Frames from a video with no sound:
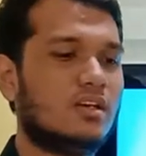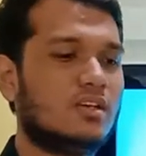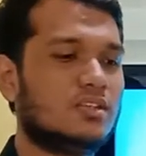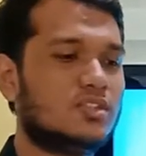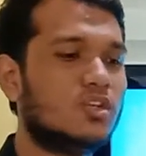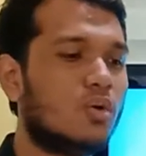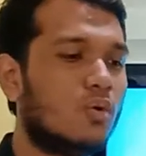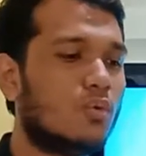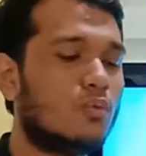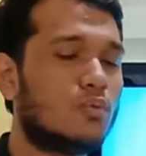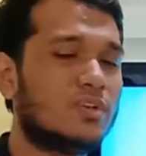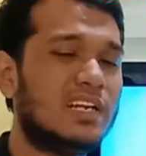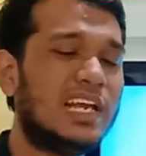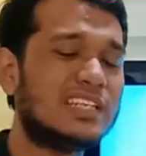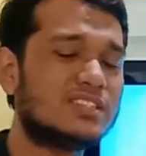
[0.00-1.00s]
So
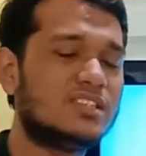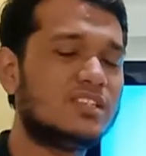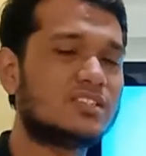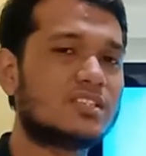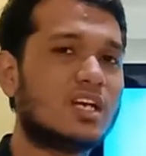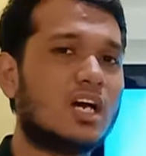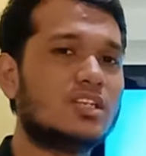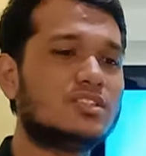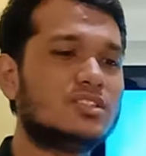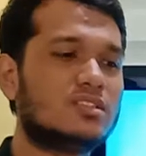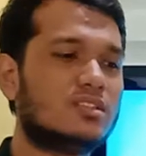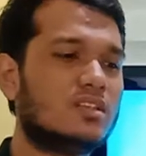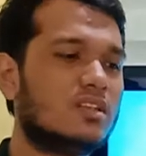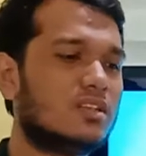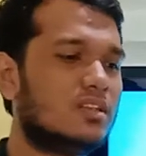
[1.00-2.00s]
let's discuss
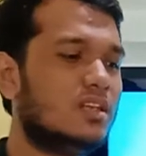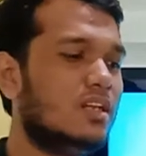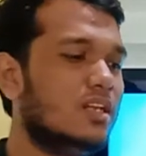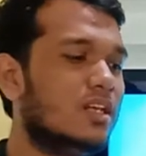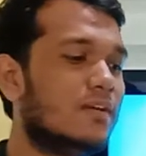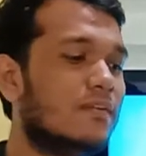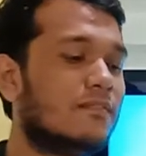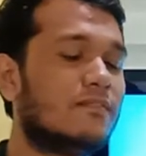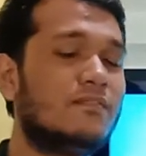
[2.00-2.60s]
the